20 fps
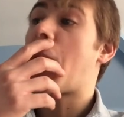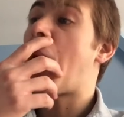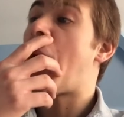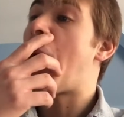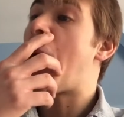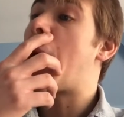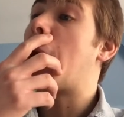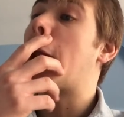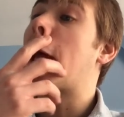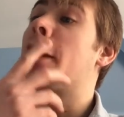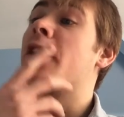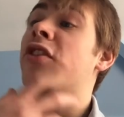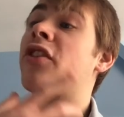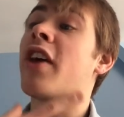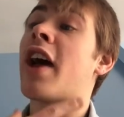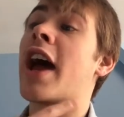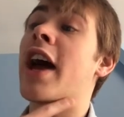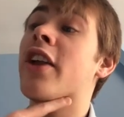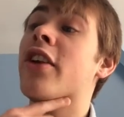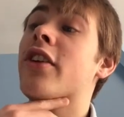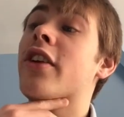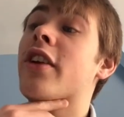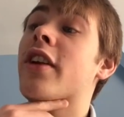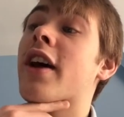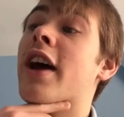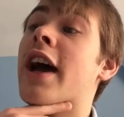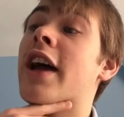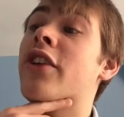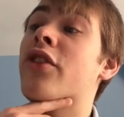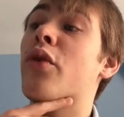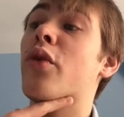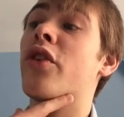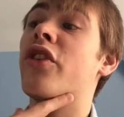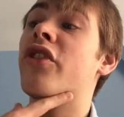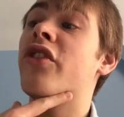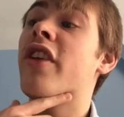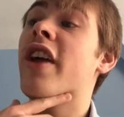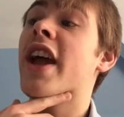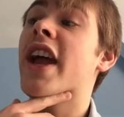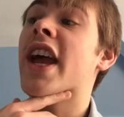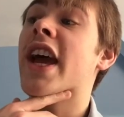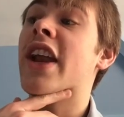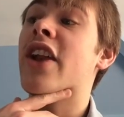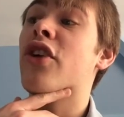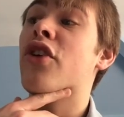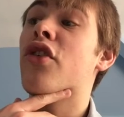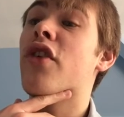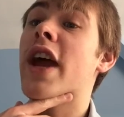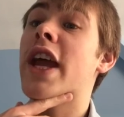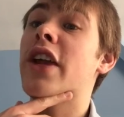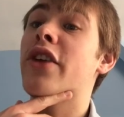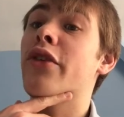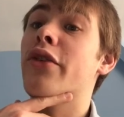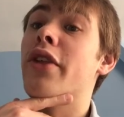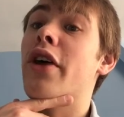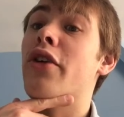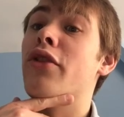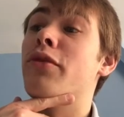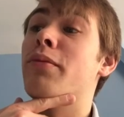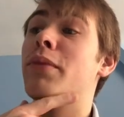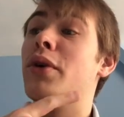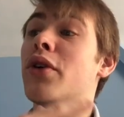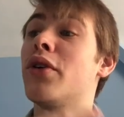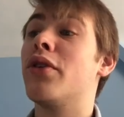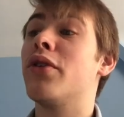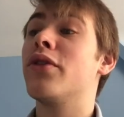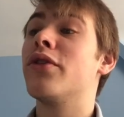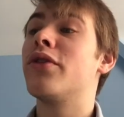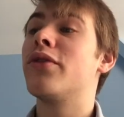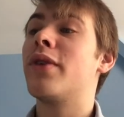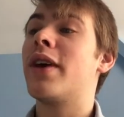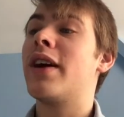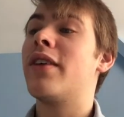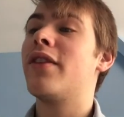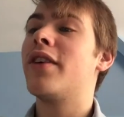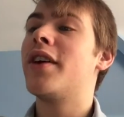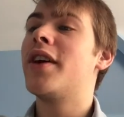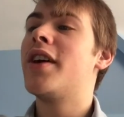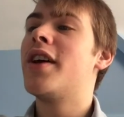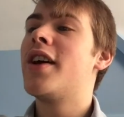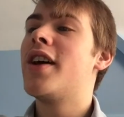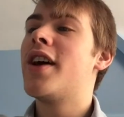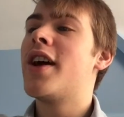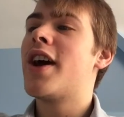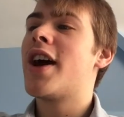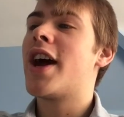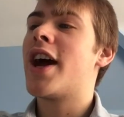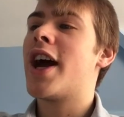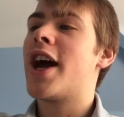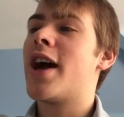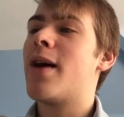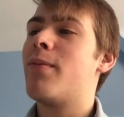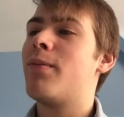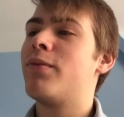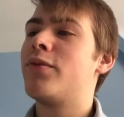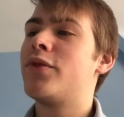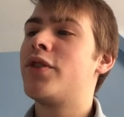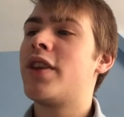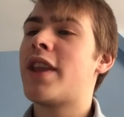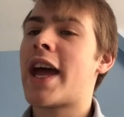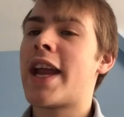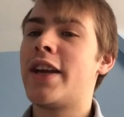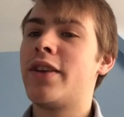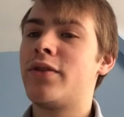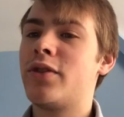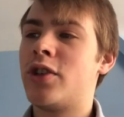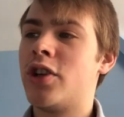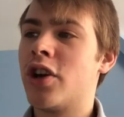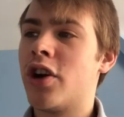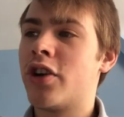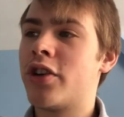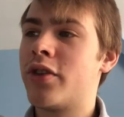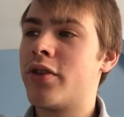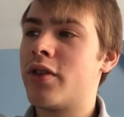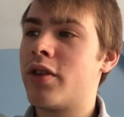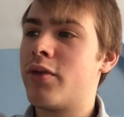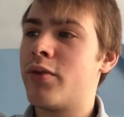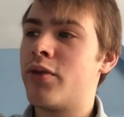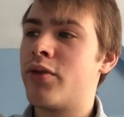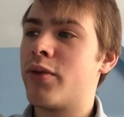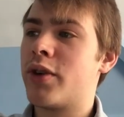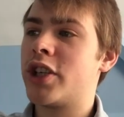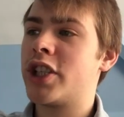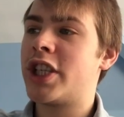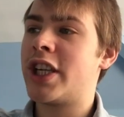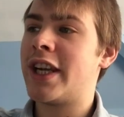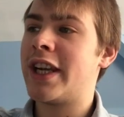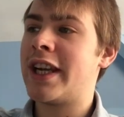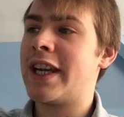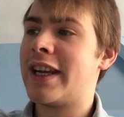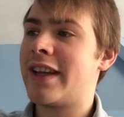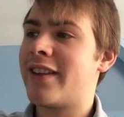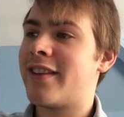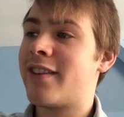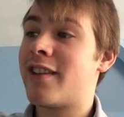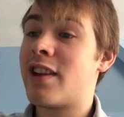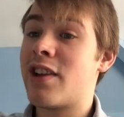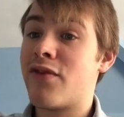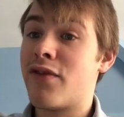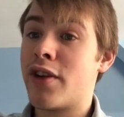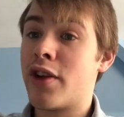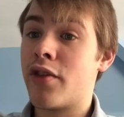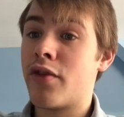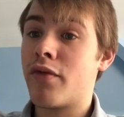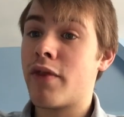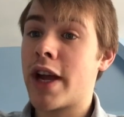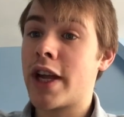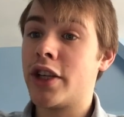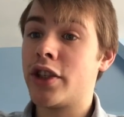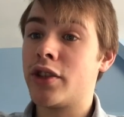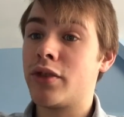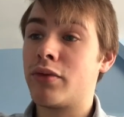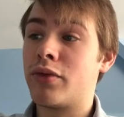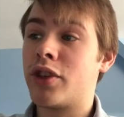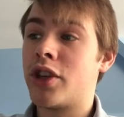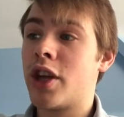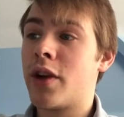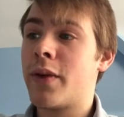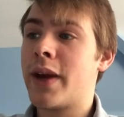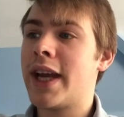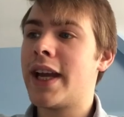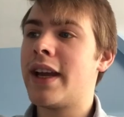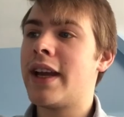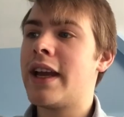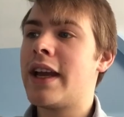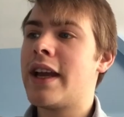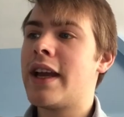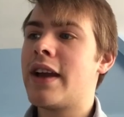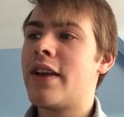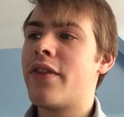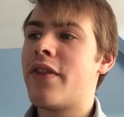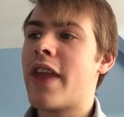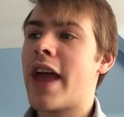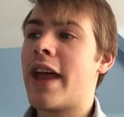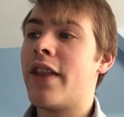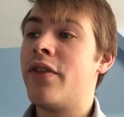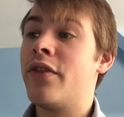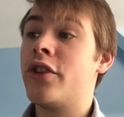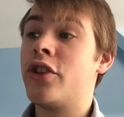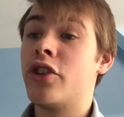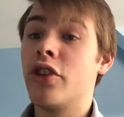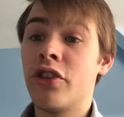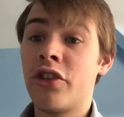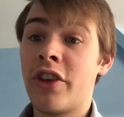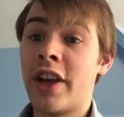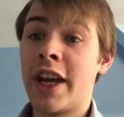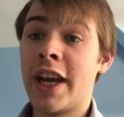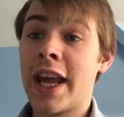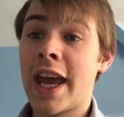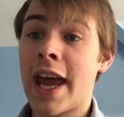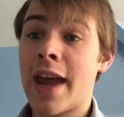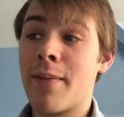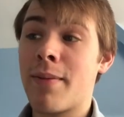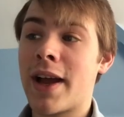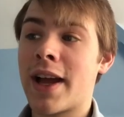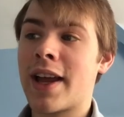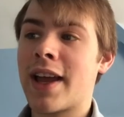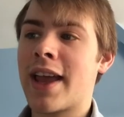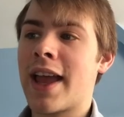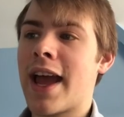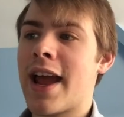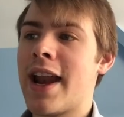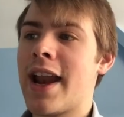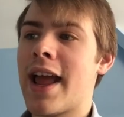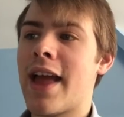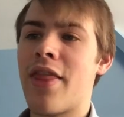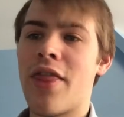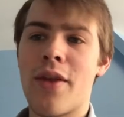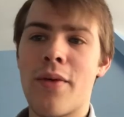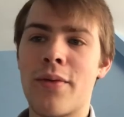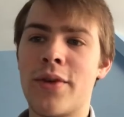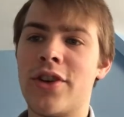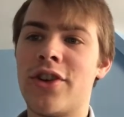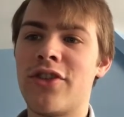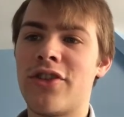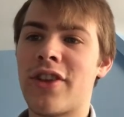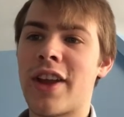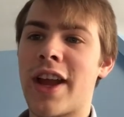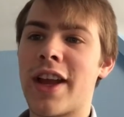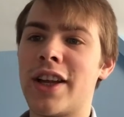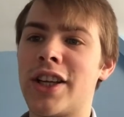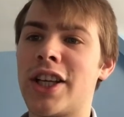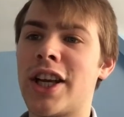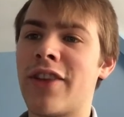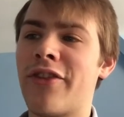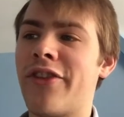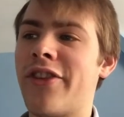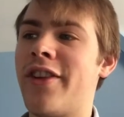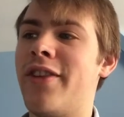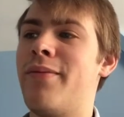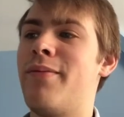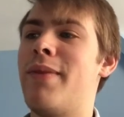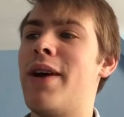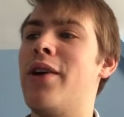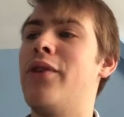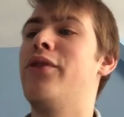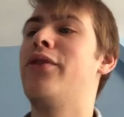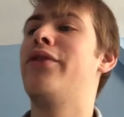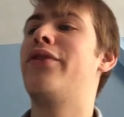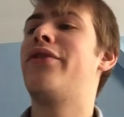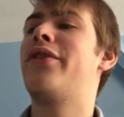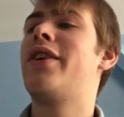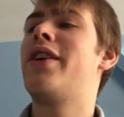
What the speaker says: I like to handle a stick and cradle those balls, whatever. Then John was watching Stifler and Rachel do it. Then Justin came back again, and they were just like chanting MILF.